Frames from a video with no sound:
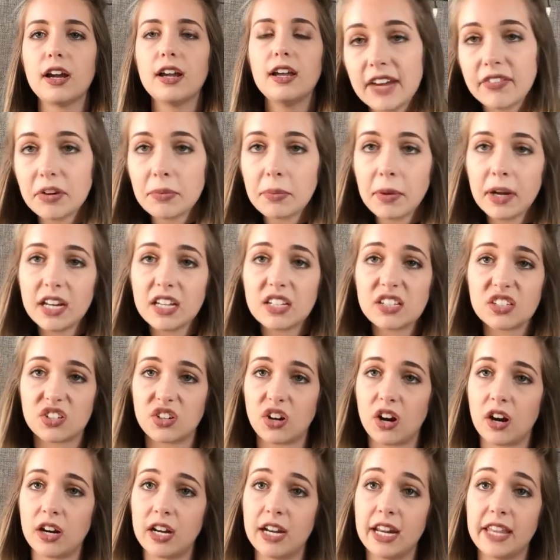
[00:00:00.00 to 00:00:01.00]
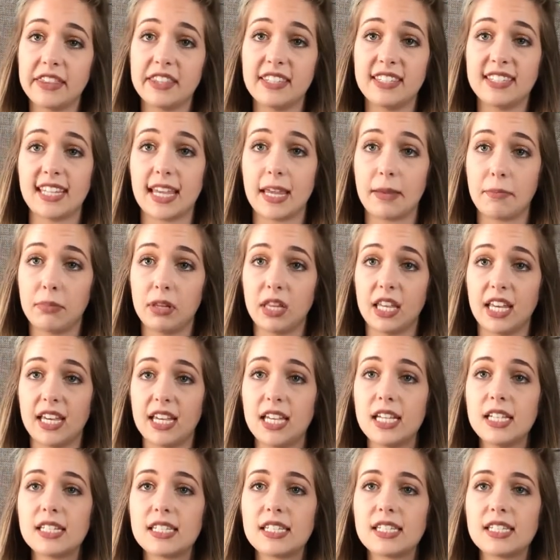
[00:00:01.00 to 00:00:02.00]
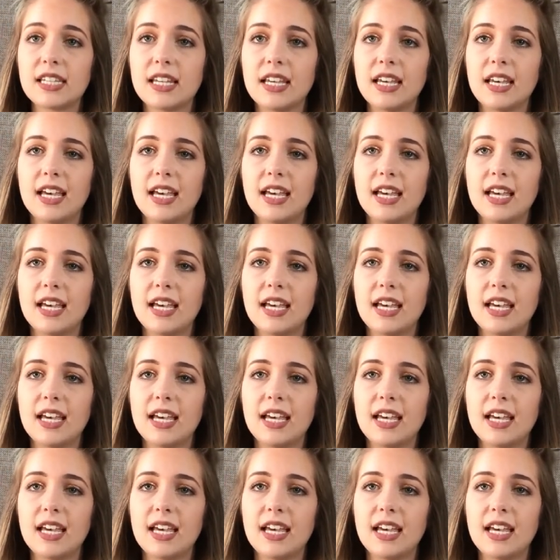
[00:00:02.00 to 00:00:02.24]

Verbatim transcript: Everybody started at the same place,